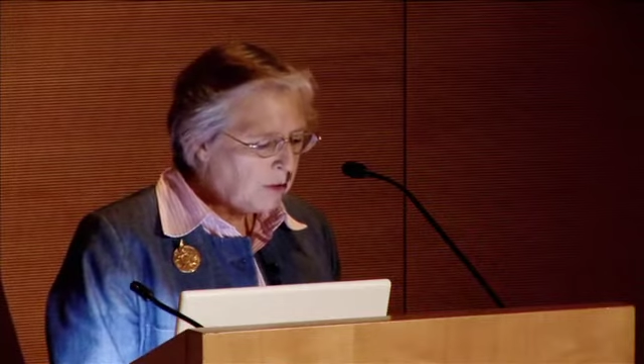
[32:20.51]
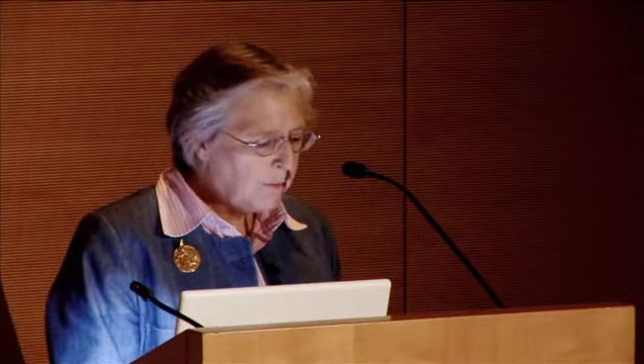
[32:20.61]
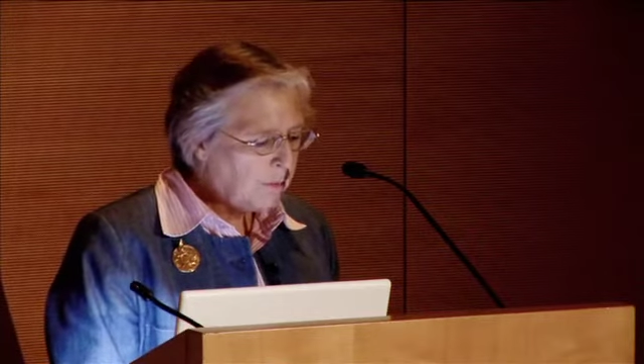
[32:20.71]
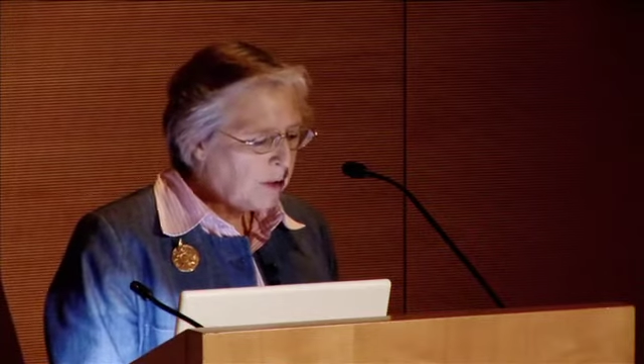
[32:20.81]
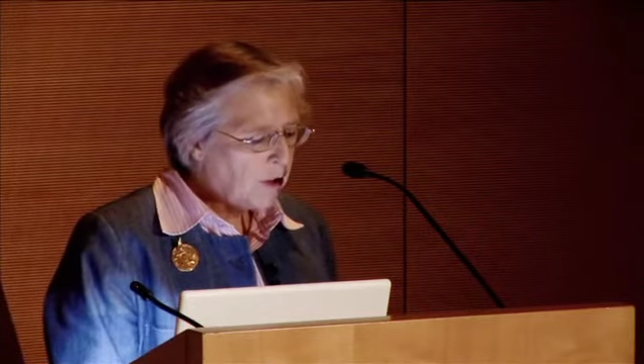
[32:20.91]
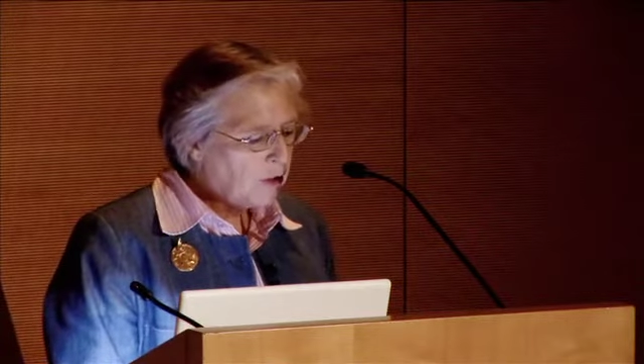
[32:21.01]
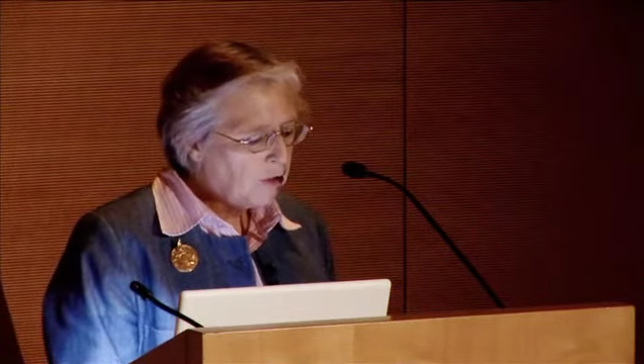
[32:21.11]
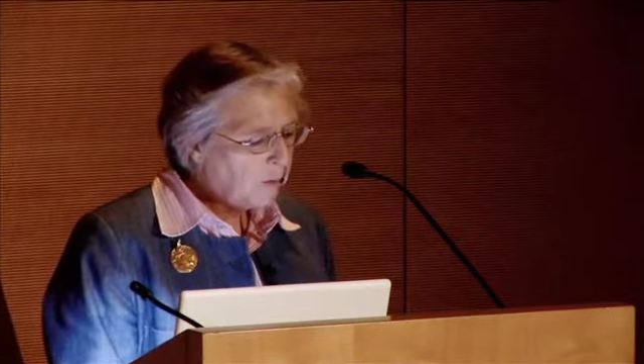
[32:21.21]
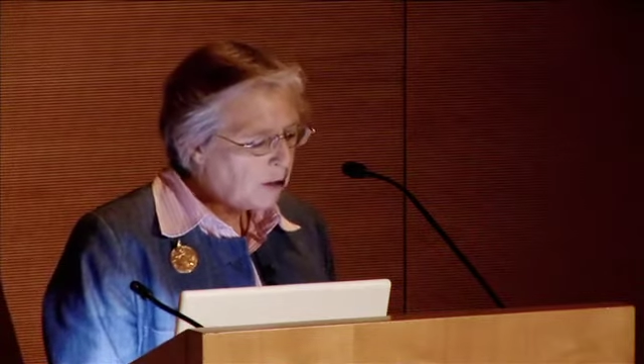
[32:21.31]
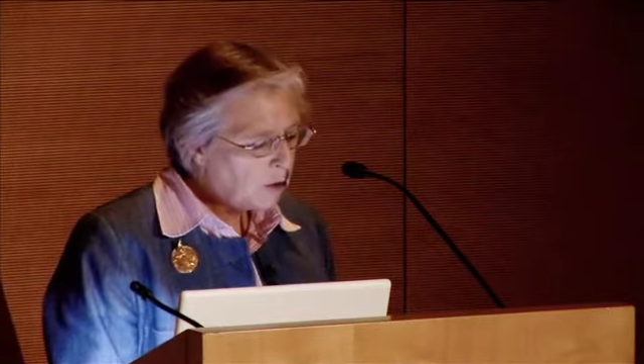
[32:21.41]

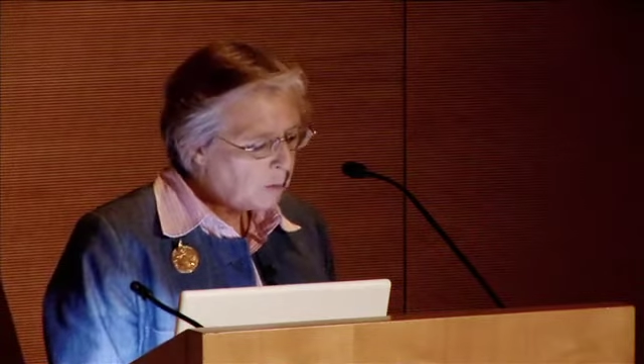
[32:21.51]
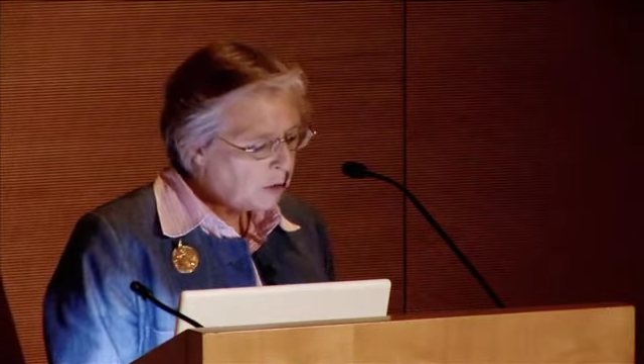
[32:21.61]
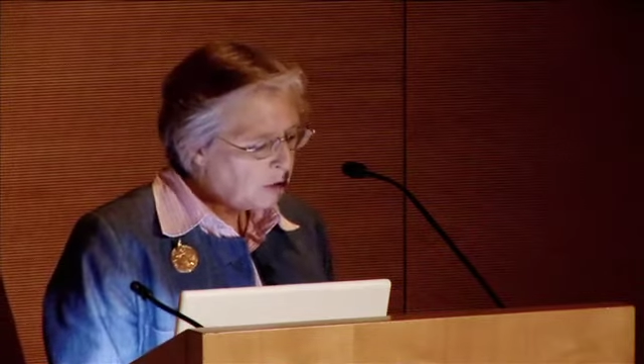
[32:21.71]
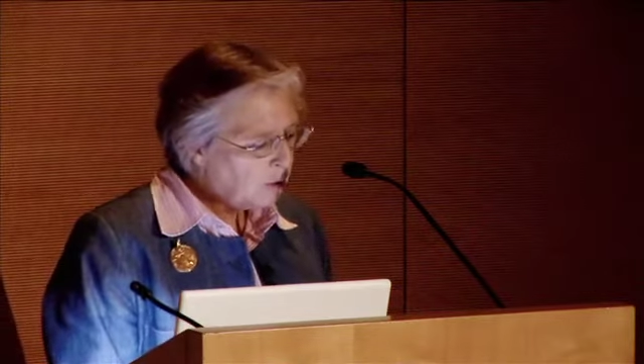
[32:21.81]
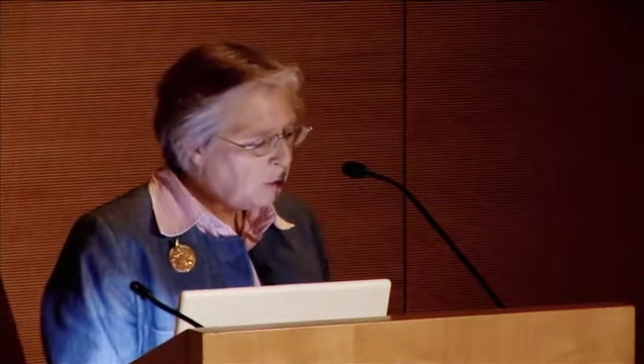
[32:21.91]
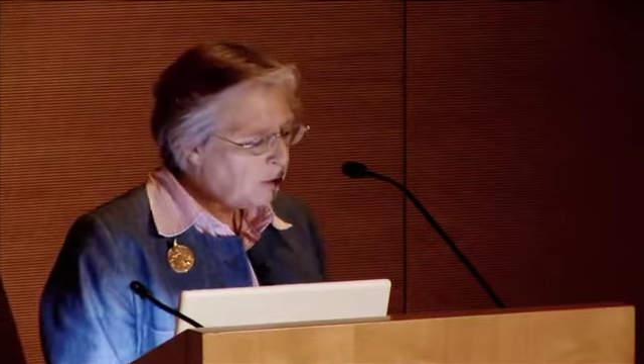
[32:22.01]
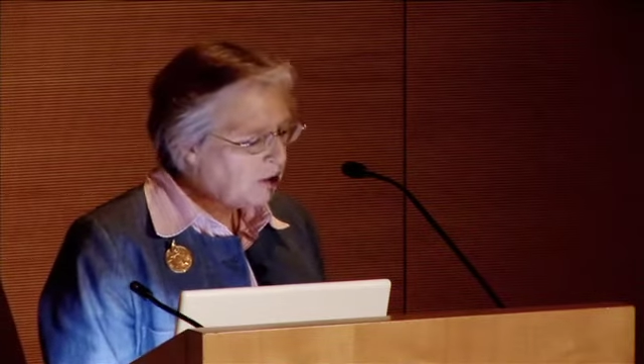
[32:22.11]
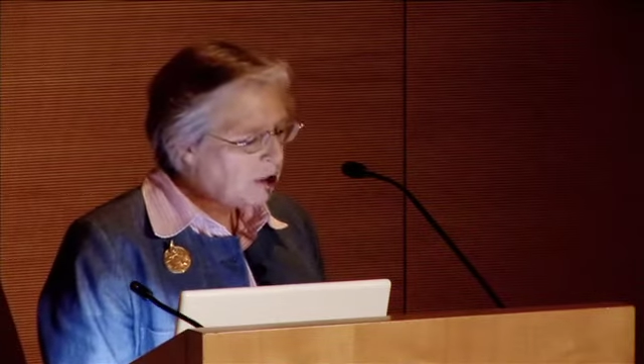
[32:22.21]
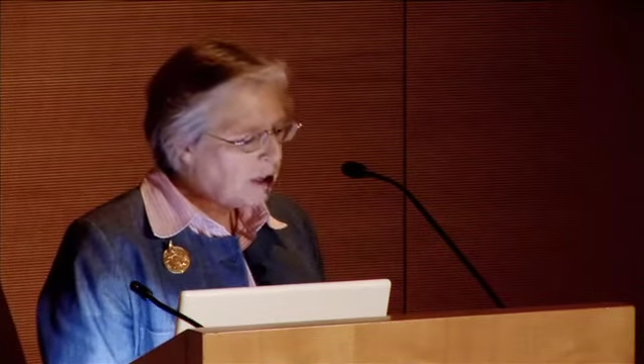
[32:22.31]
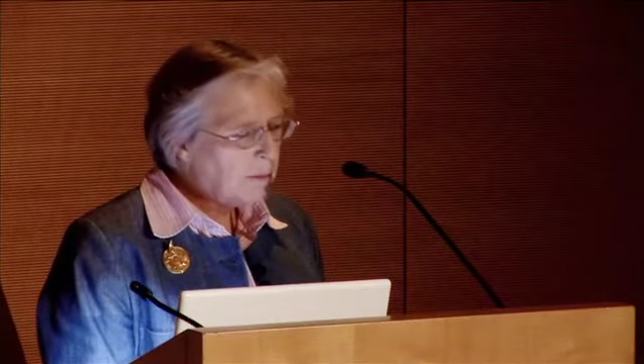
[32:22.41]
the Metropolitan
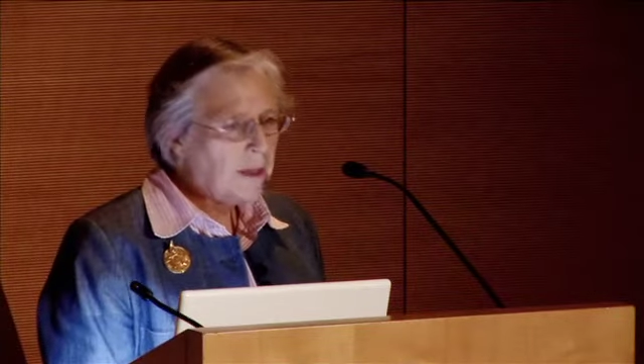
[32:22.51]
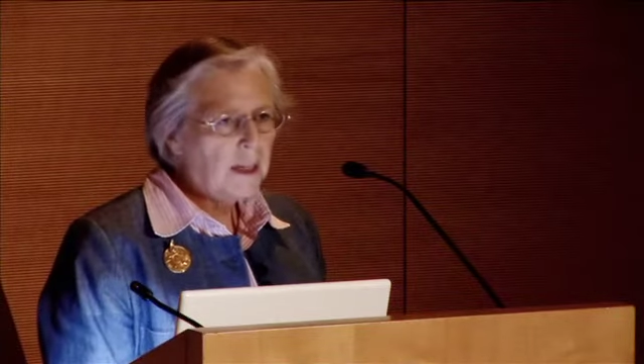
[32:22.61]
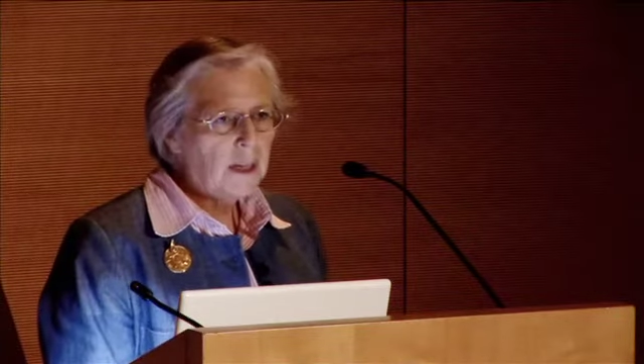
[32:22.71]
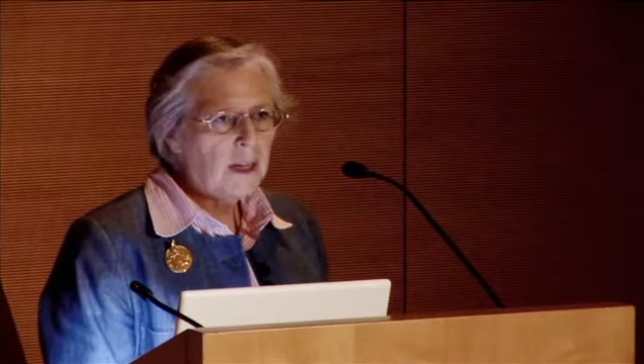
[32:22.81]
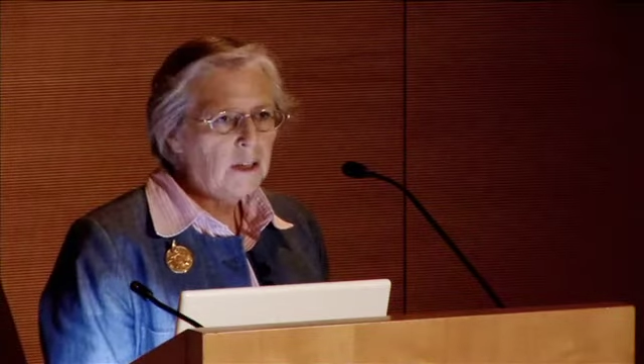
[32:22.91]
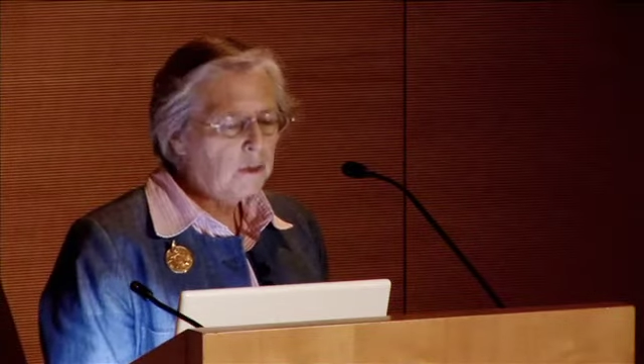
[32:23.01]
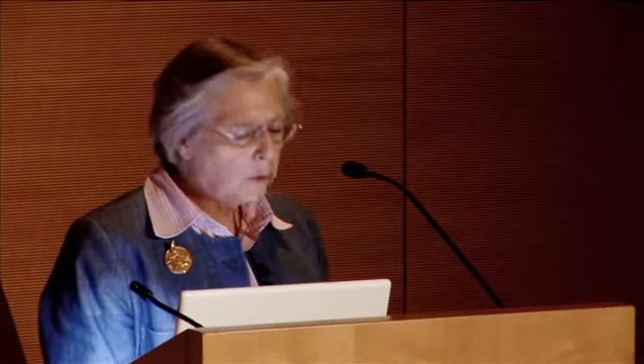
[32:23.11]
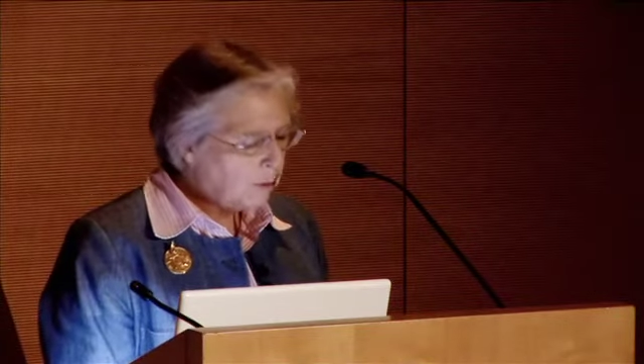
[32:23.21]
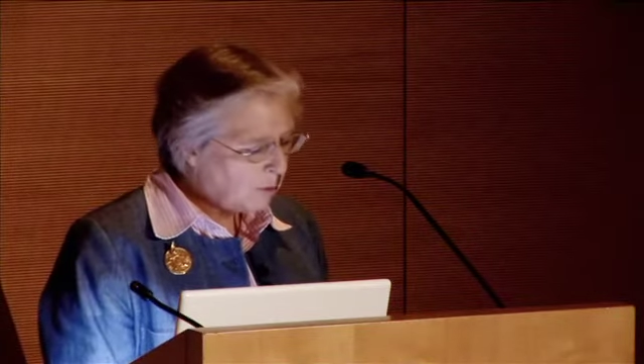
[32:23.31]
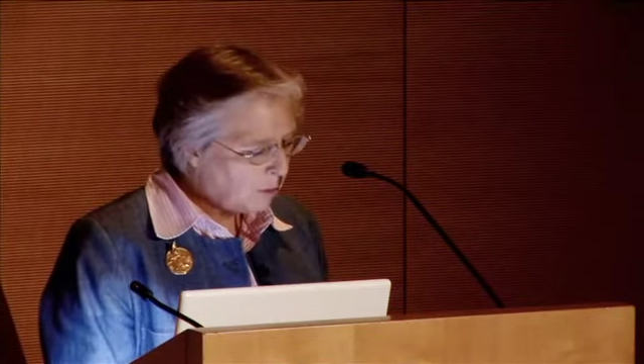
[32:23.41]
Museum had no
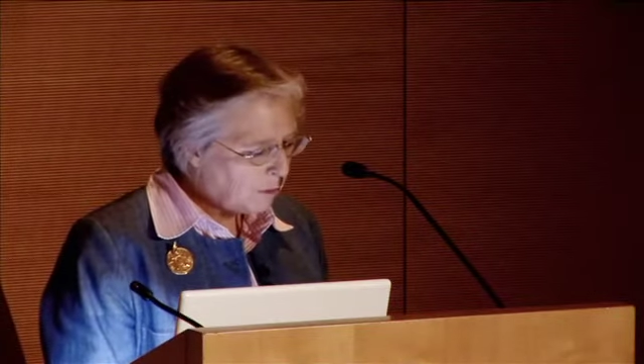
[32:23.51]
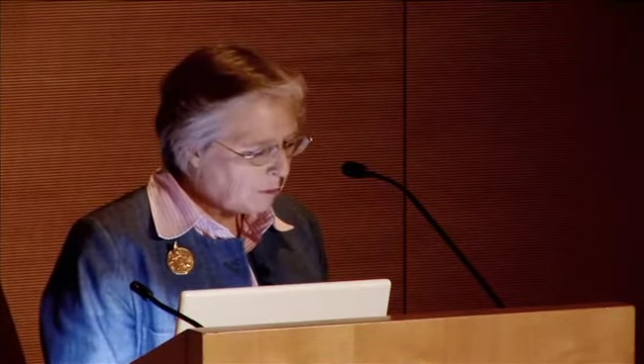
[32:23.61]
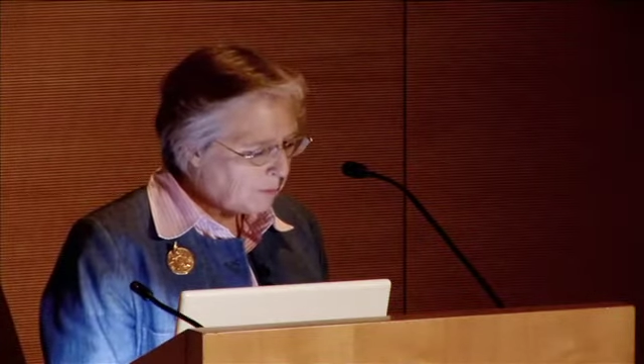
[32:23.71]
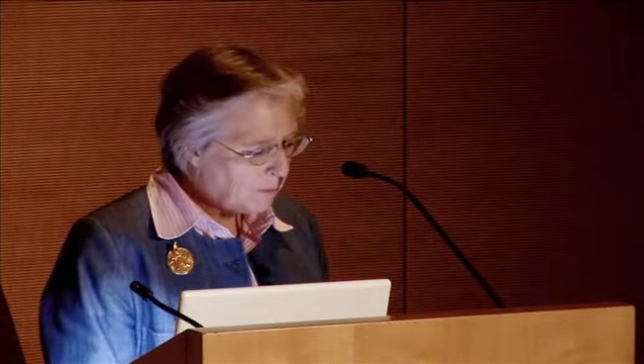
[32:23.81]
rival.